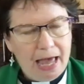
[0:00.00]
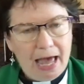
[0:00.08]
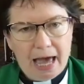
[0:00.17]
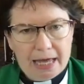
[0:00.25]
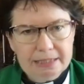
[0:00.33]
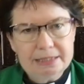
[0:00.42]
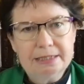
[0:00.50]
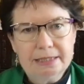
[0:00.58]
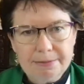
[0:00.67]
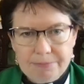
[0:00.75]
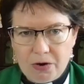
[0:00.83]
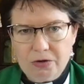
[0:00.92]
as
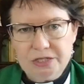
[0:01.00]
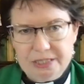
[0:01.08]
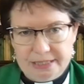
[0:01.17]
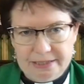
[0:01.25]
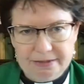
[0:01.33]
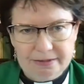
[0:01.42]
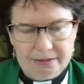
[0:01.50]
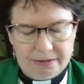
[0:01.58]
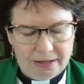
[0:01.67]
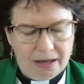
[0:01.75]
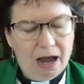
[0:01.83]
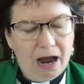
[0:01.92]
imposing
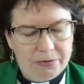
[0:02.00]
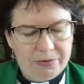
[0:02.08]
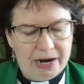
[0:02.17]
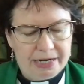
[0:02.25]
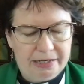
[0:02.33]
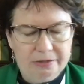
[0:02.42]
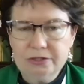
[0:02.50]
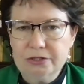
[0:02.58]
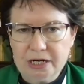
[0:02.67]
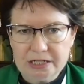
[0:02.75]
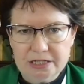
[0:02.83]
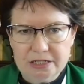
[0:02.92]
hierarchical
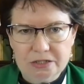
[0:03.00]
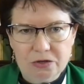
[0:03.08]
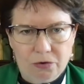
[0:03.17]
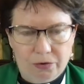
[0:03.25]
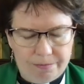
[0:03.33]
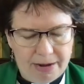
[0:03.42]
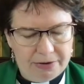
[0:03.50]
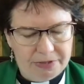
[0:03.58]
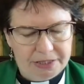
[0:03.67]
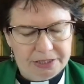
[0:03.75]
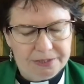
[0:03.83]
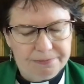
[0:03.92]
structures on
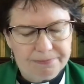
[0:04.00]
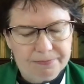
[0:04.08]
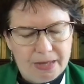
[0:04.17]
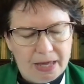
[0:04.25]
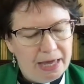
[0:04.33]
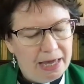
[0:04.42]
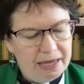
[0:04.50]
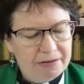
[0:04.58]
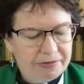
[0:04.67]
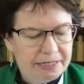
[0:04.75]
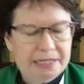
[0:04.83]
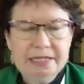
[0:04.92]
marriage,
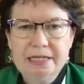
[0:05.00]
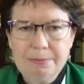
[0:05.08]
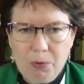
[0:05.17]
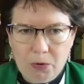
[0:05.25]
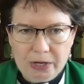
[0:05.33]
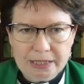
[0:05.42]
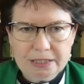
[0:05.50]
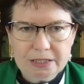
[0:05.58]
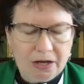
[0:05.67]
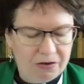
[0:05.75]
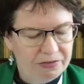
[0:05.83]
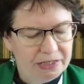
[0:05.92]
even to the point
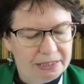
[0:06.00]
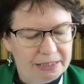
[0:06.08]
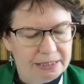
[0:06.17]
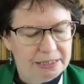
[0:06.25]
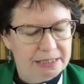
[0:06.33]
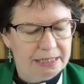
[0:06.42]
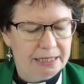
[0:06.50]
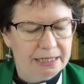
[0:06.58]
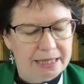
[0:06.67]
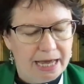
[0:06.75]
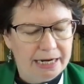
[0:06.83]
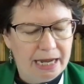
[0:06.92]
of insisting
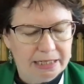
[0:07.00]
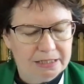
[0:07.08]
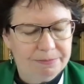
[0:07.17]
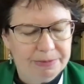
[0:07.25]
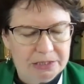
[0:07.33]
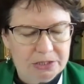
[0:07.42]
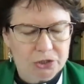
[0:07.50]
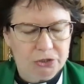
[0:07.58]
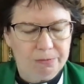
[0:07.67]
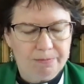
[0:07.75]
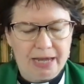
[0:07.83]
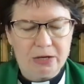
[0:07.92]
that husbands
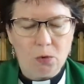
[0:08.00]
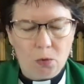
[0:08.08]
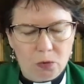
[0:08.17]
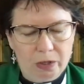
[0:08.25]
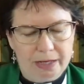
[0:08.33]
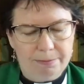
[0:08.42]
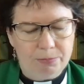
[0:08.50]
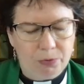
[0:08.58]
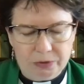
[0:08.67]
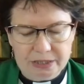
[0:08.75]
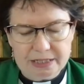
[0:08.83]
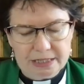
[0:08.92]
should make all
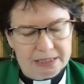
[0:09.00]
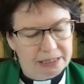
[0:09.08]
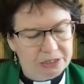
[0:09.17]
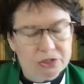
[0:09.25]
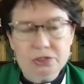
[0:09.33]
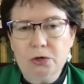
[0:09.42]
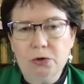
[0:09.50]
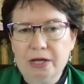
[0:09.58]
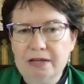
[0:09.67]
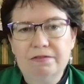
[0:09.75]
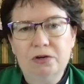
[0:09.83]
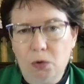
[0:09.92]
important decisions or
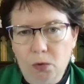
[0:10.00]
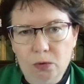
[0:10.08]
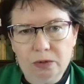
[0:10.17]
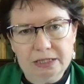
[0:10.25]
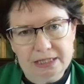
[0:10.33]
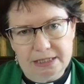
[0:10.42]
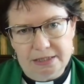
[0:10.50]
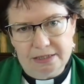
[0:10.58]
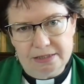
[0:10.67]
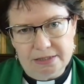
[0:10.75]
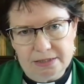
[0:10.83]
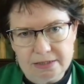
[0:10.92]
even all
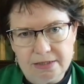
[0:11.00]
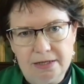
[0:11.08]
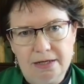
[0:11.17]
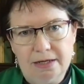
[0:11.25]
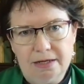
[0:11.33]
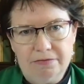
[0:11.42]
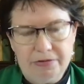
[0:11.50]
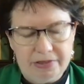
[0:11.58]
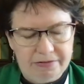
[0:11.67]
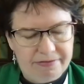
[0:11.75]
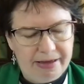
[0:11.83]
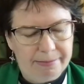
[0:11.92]
decisions for the
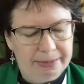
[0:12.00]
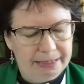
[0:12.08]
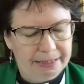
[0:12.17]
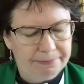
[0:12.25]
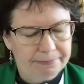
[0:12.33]
family.